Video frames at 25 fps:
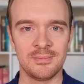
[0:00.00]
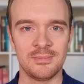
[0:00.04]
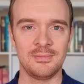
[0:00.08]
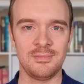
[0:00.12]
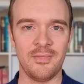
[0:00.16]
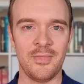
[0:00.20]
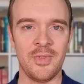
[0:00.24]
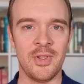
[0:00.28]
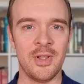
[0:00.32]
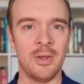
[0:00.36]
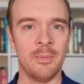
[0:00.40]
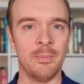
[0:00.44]

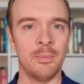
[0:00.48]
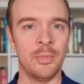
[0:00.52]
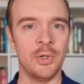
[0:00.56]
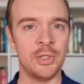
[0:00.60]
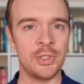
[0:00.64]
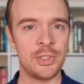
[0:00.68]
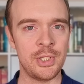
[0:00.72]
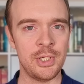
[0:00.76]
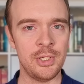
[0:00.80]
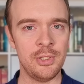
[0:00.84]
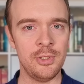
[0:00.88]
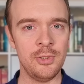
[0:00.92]
Number
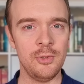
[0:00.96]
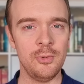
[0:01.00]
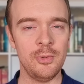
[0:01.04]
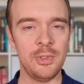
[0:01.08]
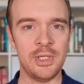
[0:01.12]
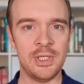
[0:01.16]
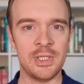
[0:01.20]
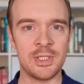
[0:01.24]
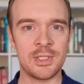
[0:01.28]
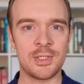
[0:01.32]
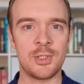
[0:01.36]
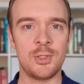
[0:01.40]
2
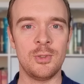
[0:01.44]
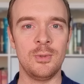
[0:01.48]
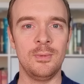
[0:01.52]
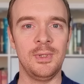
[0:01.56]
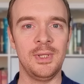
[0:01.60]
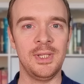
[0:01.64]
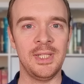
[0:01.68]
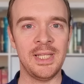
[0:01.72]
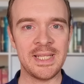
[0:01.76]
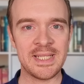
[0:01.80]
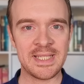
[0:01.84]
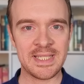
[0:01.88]
is to
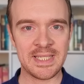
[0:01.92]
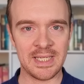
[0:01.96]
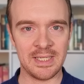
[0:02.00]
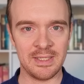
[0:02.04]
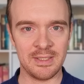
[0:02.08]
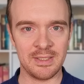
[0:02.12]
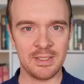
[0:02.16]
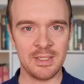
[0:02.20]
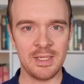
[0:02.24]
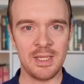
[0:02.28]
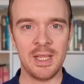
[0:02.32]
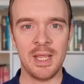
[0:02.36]
listen.
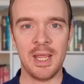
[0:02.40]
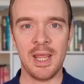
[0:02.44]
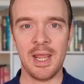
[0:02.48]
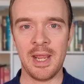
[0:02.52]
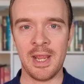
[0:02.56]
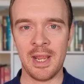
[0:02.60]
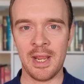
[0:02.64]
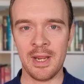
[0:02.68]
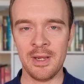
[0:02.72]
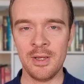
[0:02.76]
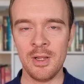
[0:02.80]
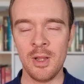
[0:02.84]

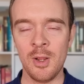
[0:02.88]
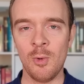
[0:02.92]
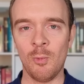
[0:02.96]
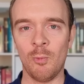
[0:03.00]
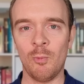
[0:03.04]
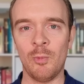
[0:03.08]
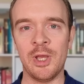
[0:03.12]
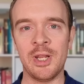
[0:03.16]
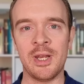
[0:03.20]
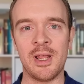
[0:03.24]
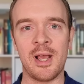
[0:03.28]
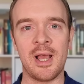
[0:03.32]
And
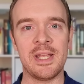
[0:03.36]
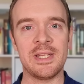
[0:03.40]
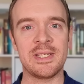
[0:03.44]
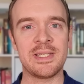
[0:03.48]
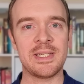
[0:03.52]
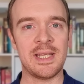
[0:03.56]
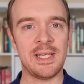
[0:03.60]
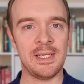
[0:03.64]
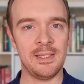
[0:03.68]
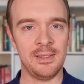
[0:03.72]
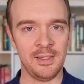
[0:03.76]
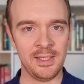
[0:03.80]
when I
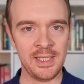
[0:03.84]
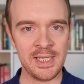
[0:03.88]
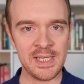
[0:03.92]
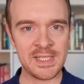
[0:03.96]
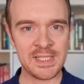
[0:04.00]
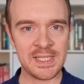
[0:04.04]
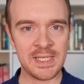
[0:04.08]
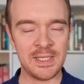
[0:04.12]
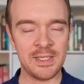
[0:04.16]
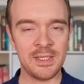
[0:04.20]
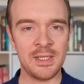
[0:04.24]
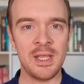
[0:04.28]
say
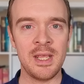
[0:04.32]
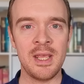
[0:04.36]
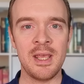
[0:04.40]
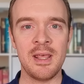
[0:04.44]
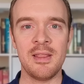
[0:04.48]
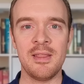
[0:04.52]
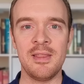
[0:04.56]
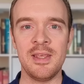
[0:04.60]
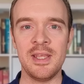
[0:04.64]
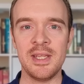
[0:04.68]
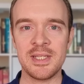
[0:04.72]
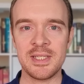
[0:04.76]
listen,
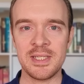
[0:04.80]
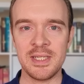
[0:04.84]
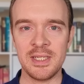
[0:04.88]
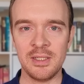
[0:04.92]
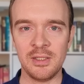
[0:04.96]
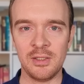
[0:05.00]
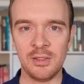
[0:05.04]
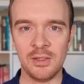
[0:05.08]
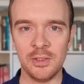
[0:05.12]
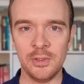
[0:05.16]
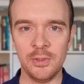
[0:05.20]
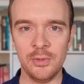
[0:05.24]
this
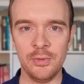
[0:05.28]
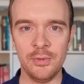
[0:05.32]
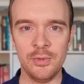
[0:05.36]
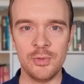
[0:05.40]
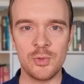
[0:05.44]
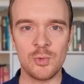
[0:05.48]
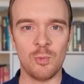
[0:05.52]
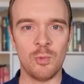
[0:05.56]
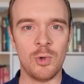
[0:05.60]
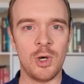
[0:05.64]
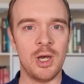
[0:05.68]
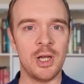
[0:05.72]
includes
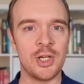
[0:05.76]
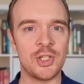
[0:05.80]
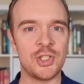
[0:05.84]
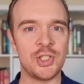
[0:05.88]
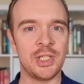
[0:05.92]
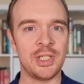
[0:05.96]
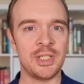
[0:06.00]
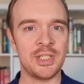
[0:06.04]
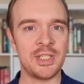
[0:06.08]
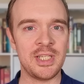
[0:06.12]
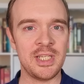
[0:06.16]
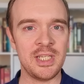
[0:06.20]

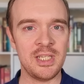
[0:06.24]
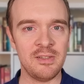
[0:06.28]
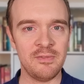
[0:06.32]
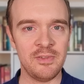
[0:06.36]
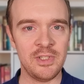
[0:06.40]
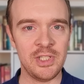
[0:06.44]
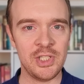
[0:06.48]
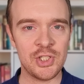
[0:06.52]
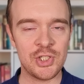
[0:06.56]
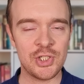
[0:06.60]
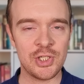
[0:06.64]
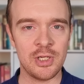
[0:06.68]
watching
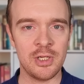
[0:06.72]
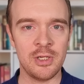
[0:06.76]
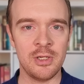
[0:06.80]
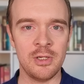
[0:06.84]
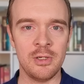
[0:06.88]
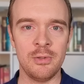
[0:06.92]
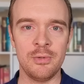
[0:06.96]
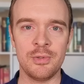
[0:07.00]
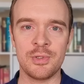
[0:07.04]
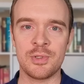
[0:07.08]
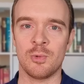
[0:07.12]
TV shows,